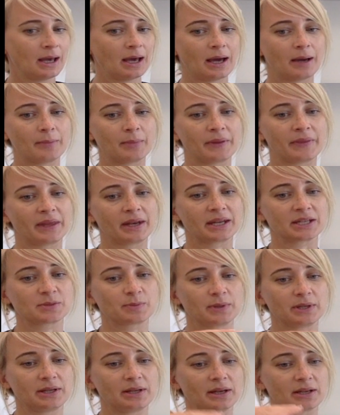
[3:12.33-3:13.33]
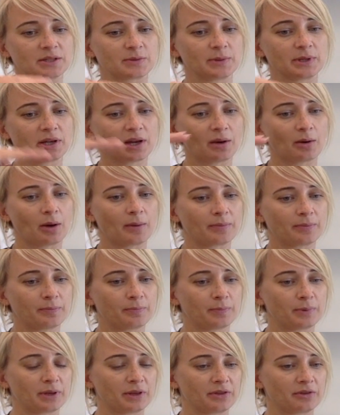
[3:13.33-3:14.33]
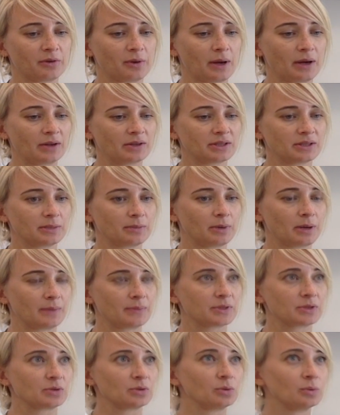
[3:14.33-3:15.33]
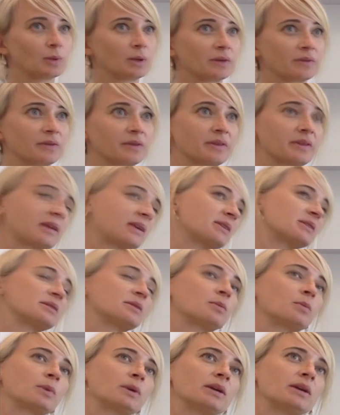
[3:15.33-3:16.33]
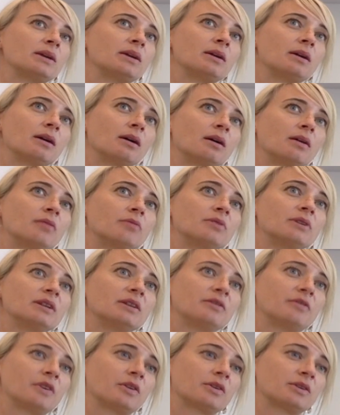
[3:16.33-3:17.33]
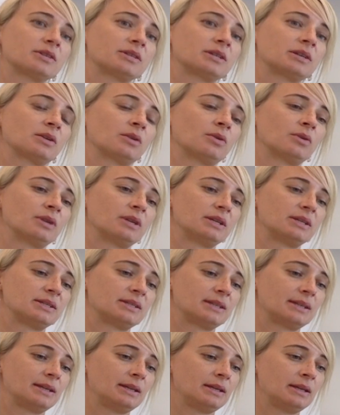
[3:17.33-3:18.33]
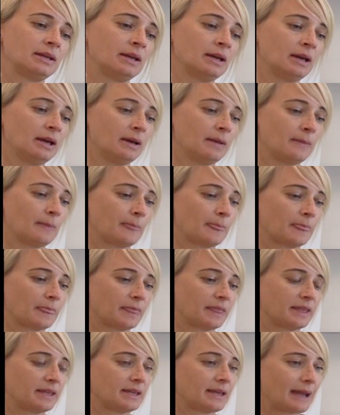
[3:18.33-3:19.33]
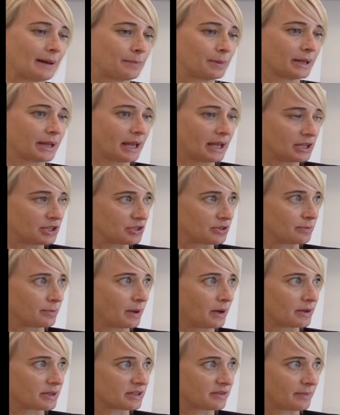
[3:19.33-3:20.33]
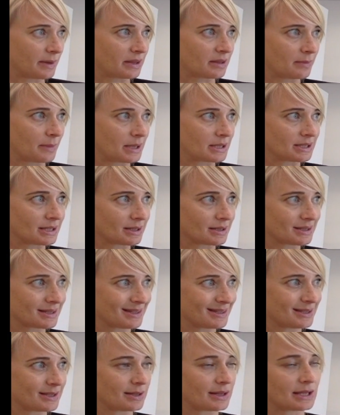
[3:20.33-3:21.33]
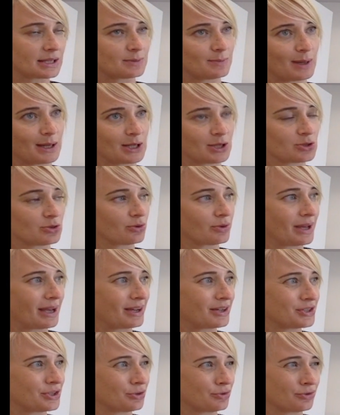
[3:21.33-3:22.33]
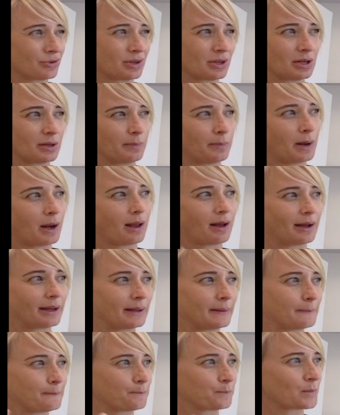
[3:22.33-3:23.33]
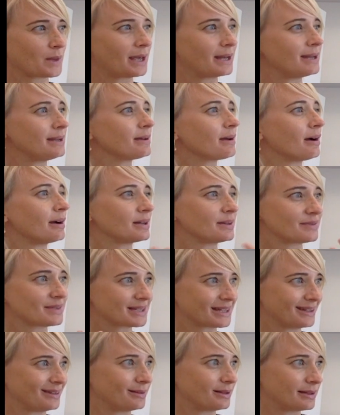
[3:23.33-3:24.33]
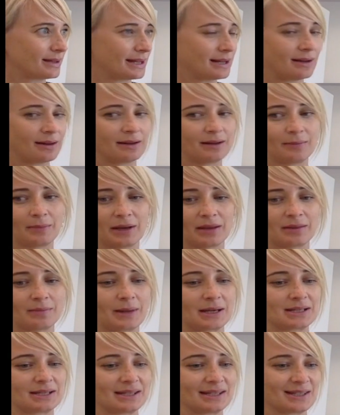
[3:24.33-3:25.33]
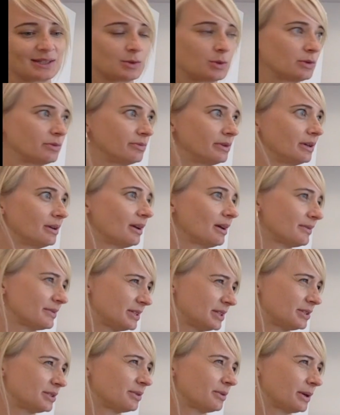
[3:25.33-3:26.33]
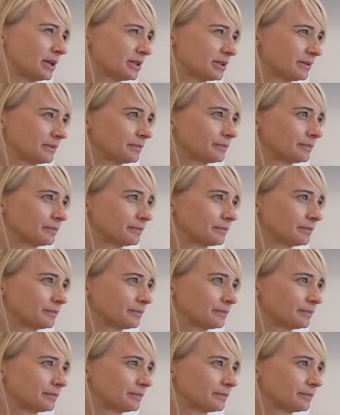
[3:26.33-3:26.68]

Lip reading: And then as we go up throughout the prep school, one of the things that we are really focusing on is the application part of mathematics. So that's making sure that the children can apply any kind of skill that they learn in mathematics to a real life situation.